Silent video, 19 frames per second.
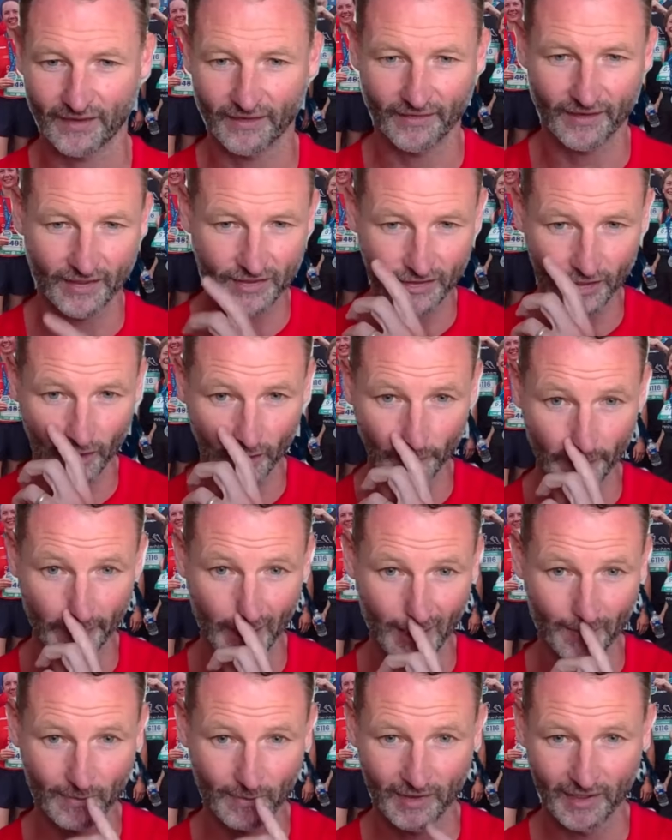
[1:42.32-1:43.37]
things open
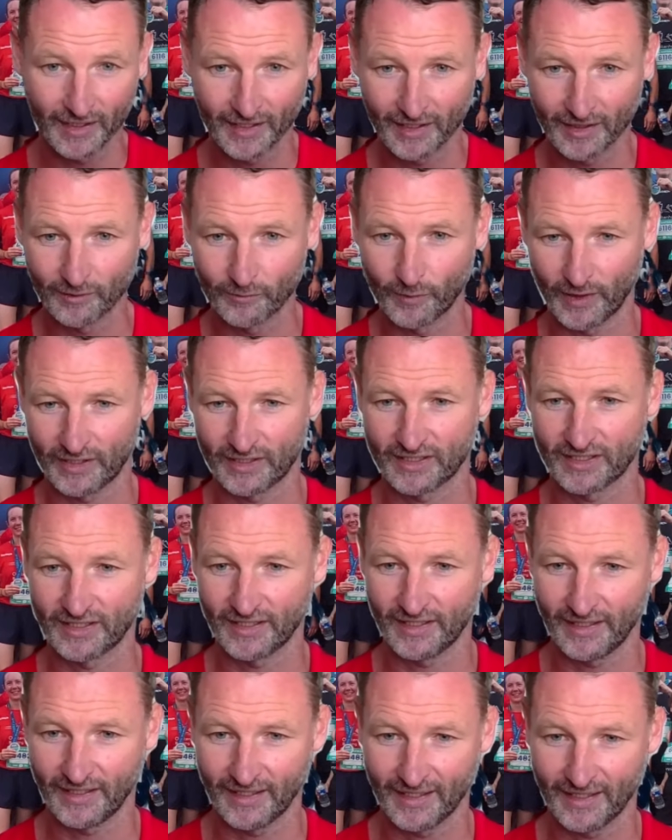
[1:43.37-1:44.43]
up, but
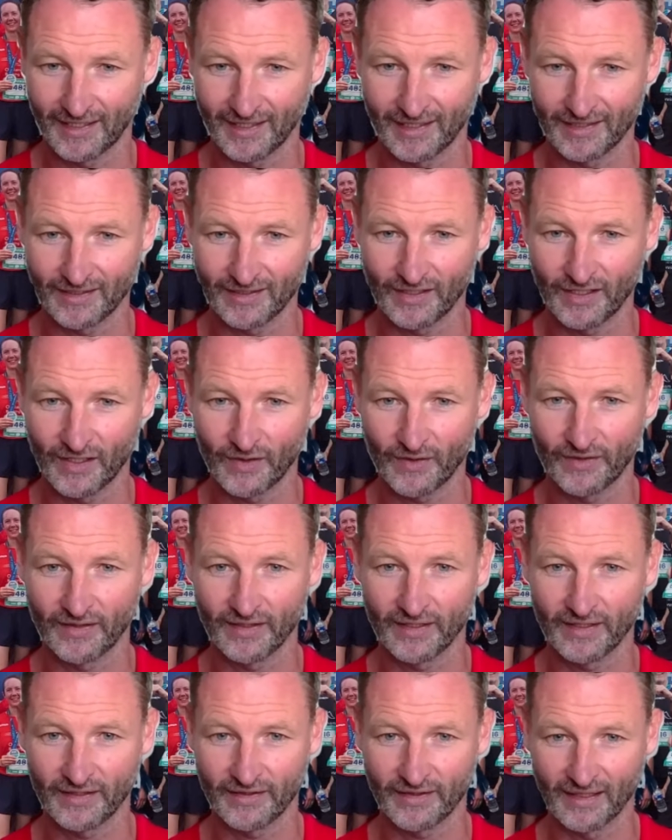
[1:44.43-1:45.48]

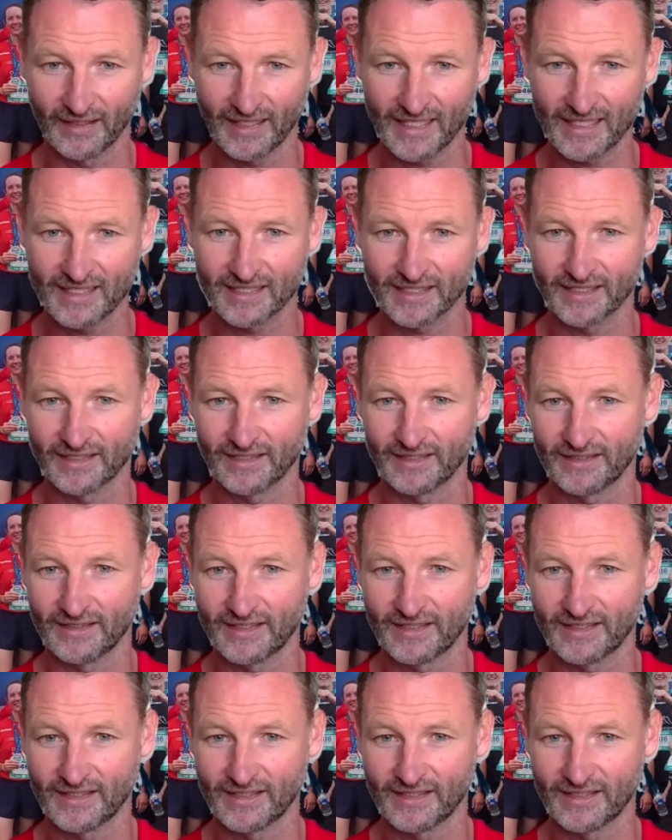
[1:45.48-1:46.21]
the later